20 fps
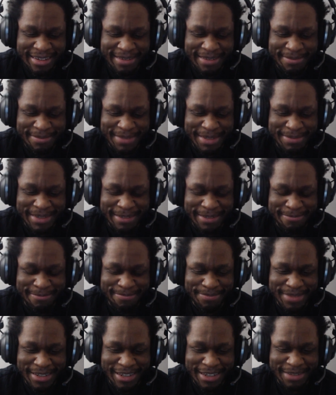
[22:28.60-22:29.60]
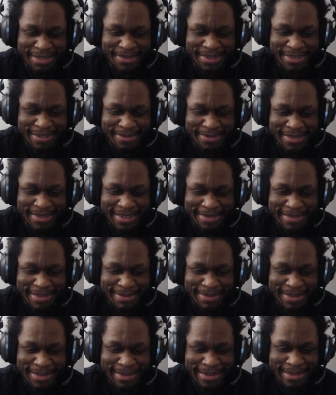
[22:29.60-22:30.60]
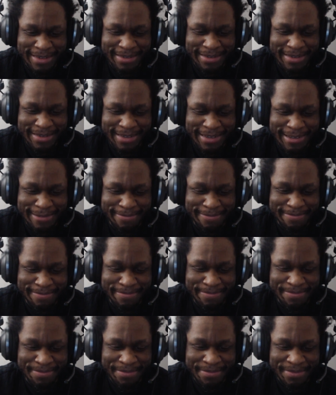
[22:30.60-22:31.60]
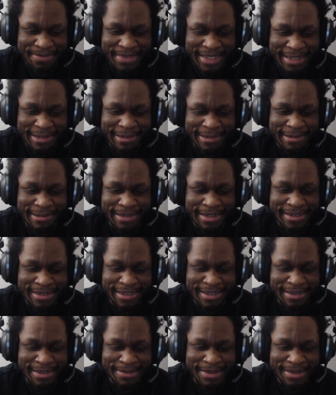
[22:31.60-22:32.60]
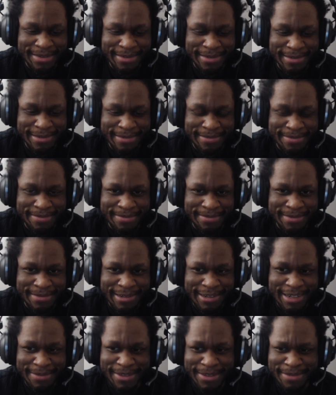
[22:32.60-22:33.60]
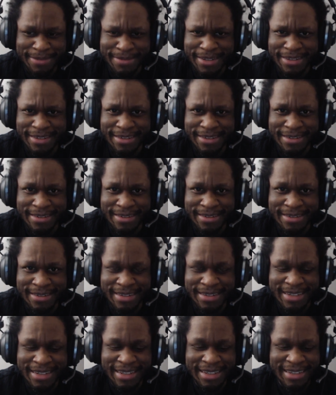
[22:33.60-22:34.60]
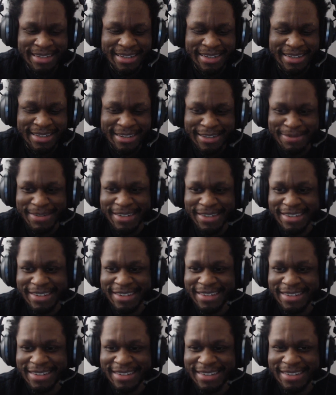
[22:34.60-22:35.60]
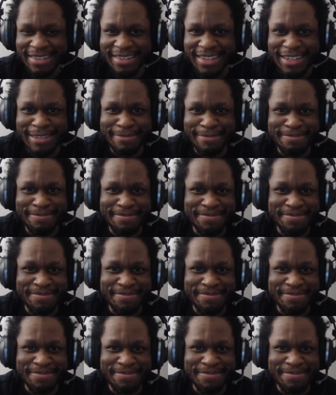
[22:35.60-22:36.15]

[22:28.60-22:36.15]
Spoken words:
Man, my documents are all messed up because I've been looking through all of them. Oh, Dragon's Dogma 2. Crap, is it March? It is March. Damn.